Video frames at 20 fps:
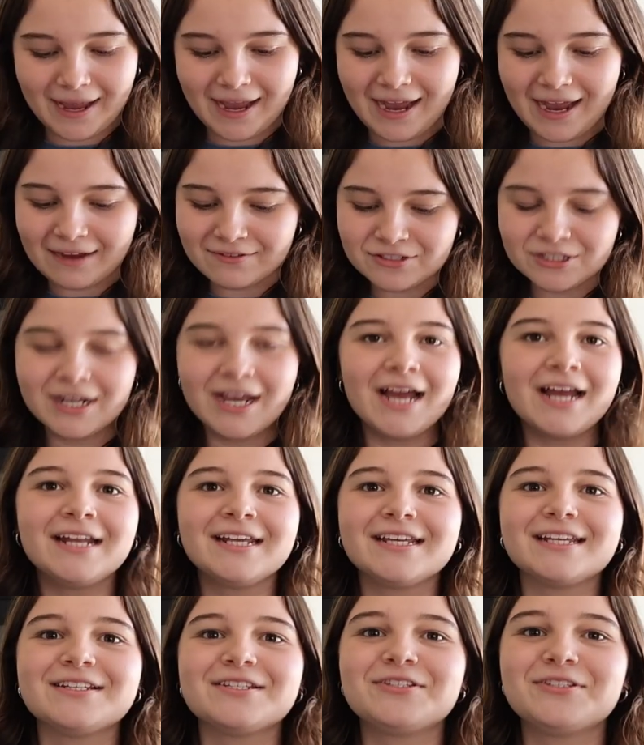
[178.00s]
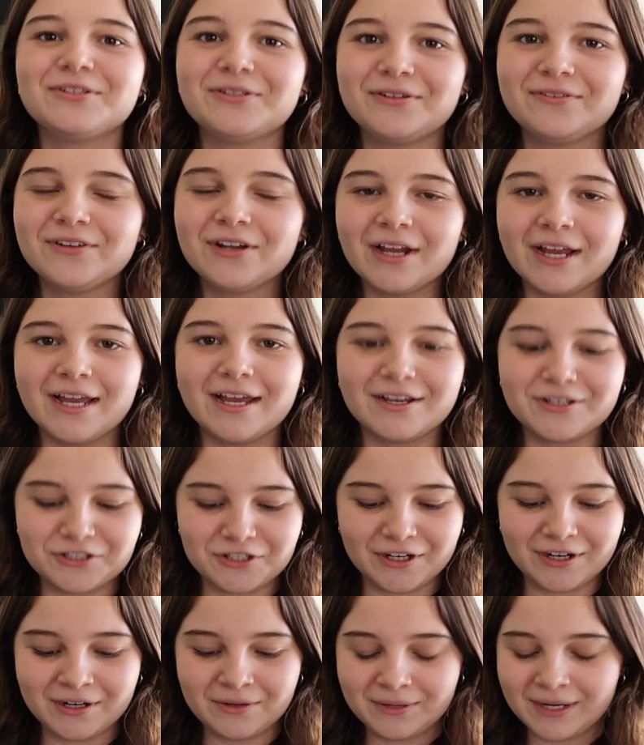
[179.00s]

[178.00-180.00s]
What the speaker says: After adding in 2 of your eggs, you're gonna